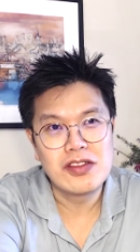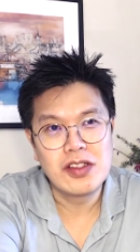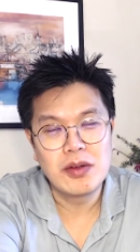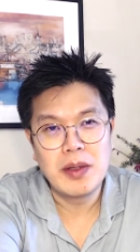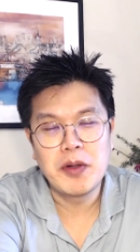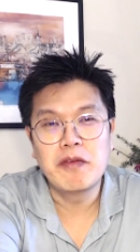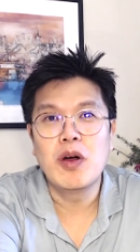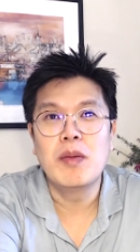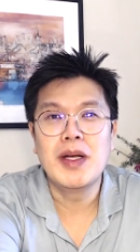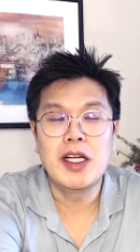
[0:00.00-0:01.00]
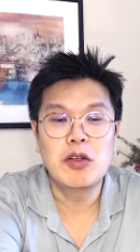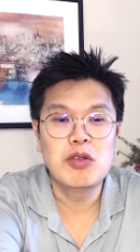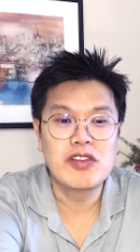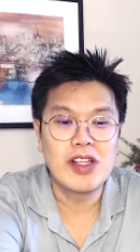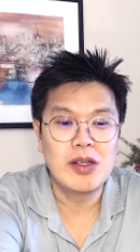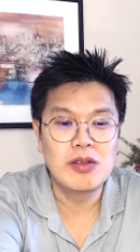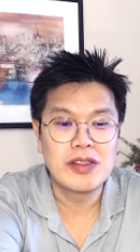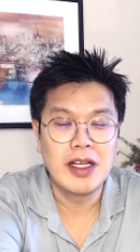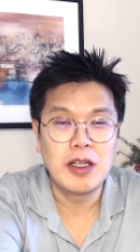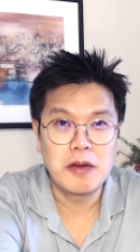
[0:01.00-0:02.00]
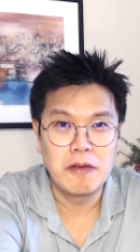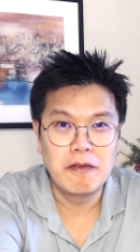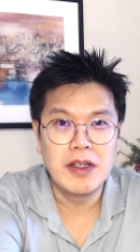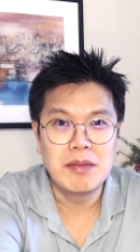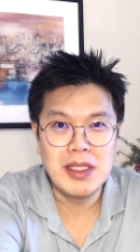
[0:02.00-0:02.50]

So I performed an ultrasound scan and confirmed,